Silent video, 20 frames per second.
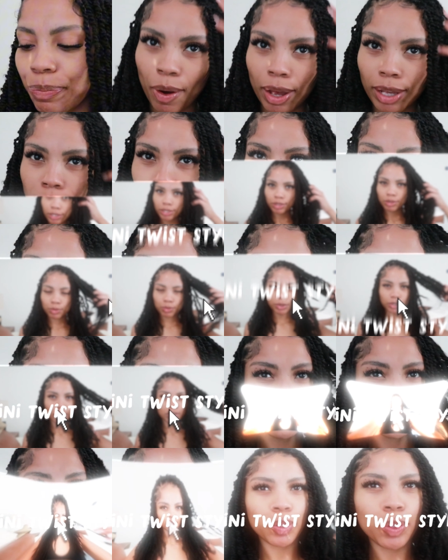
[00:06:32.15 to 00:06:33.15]
I just want to
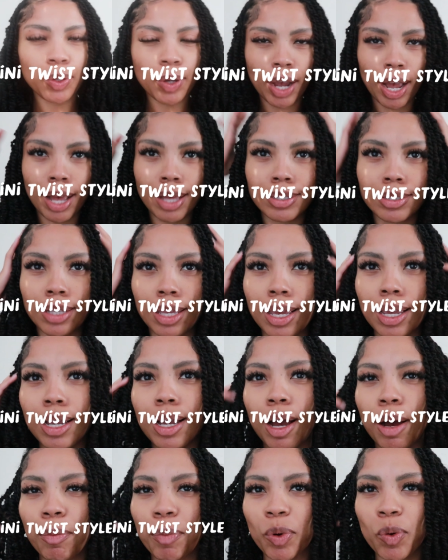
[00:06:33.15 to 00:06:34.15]
show you guys a
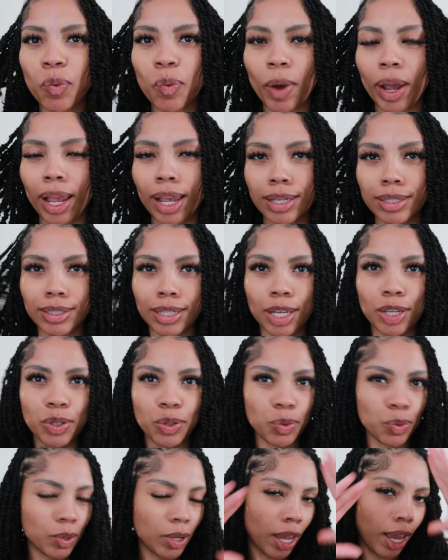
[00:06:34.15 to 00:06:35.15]
couple ways that
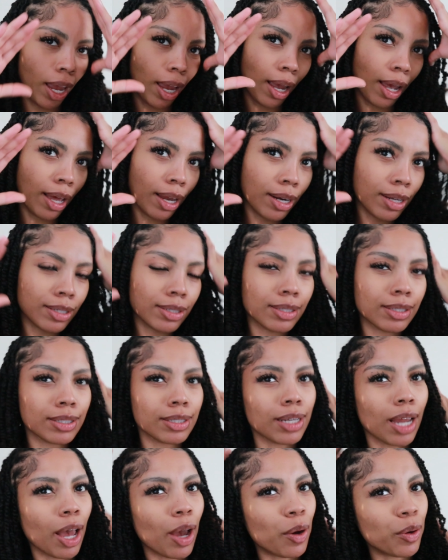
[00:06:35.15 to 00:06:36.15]
you can
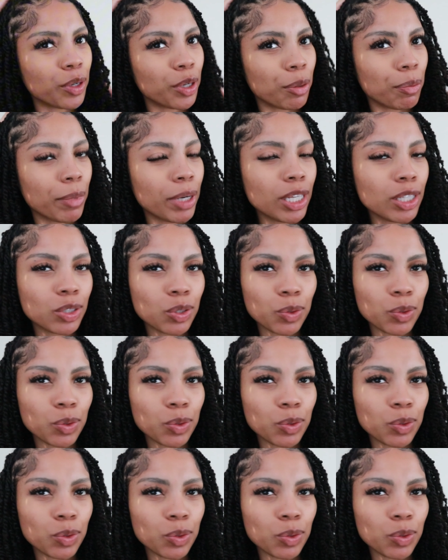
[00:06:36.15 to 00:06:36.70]
style your mini